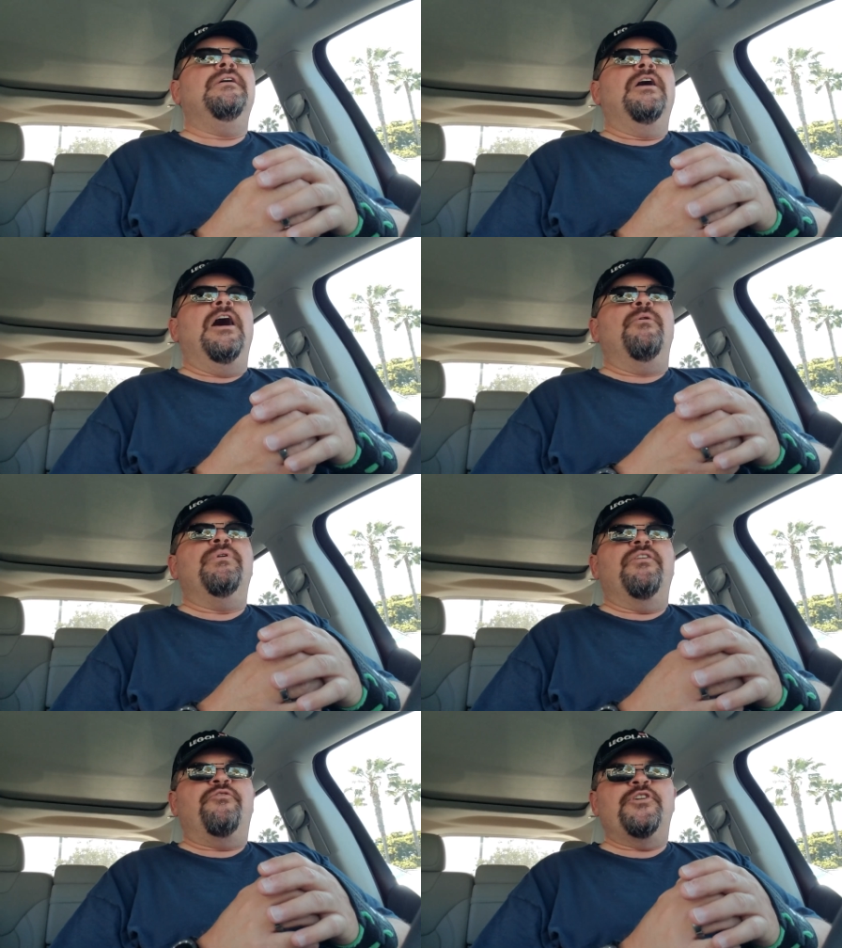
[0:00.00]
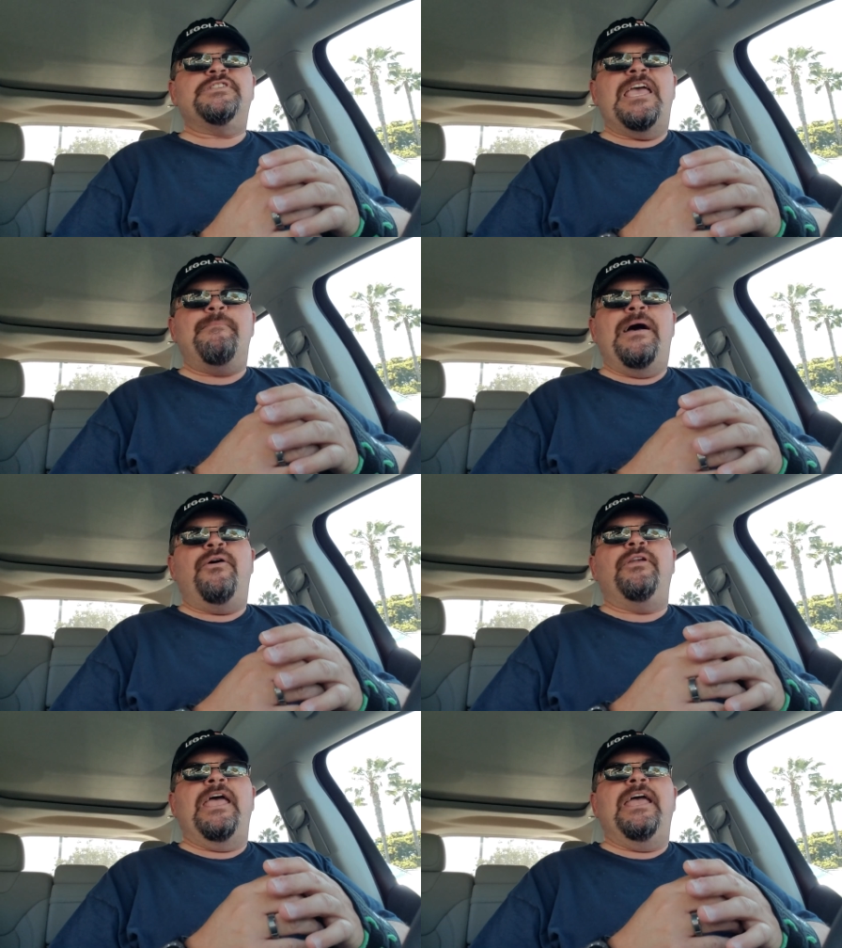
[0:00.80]
Uh, when it first came
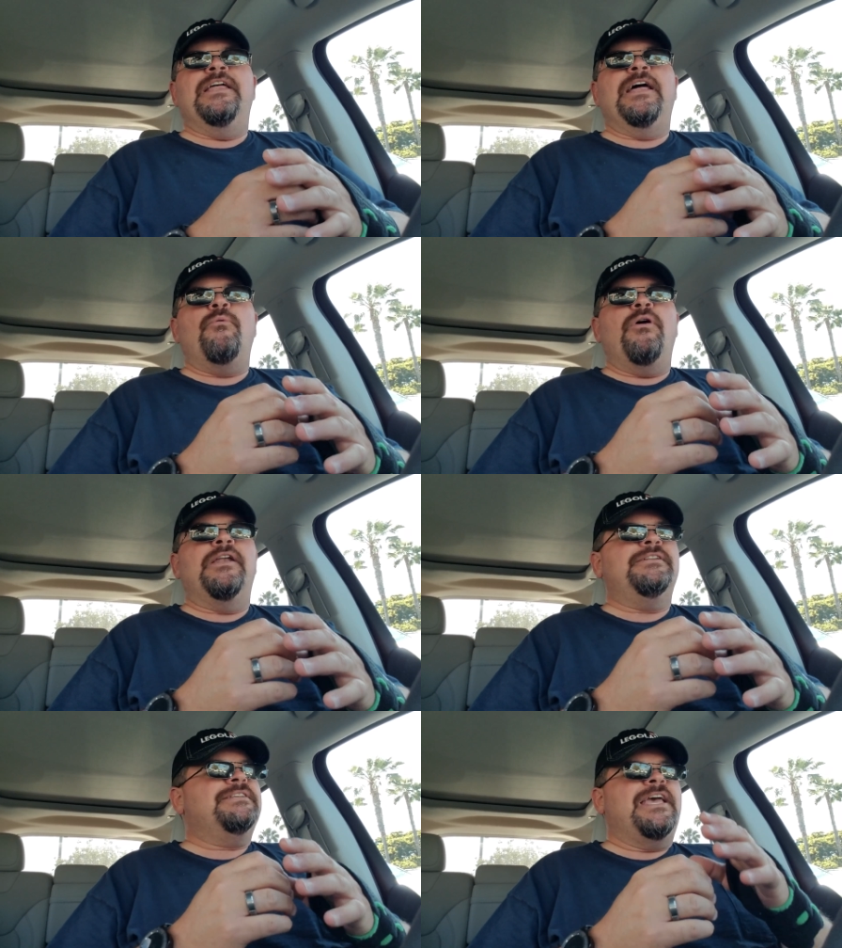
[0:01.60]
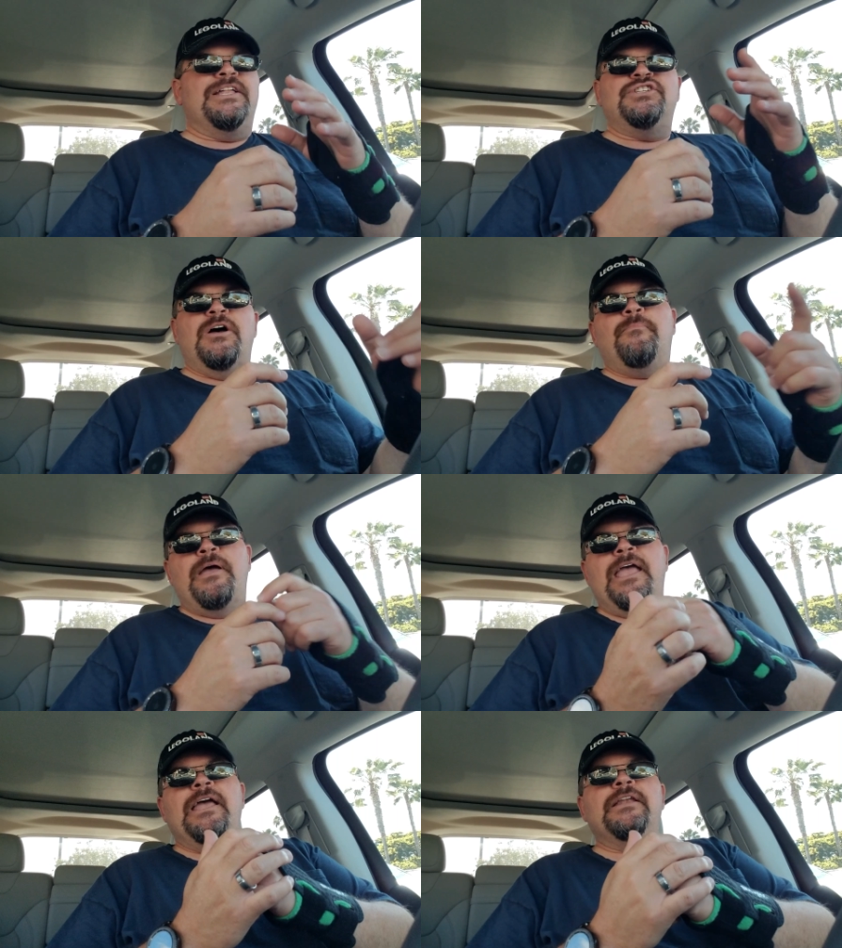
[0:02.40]
out, and I wanted to catch up
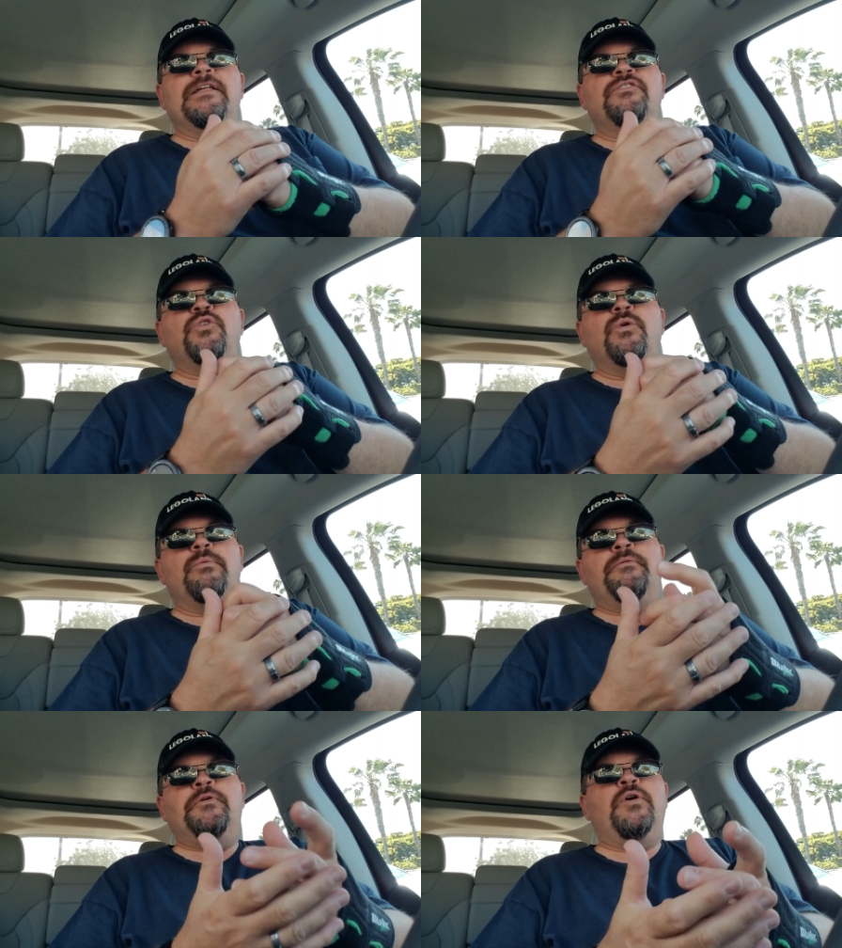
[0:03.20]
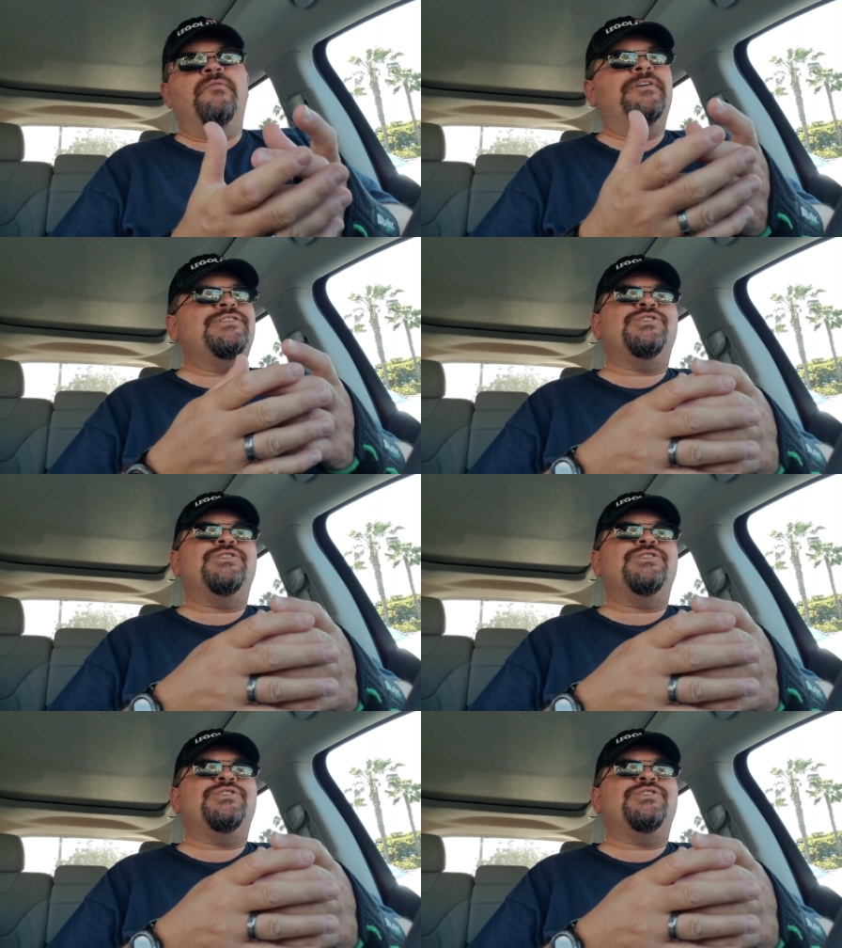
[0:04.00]
and uh, do a review of it.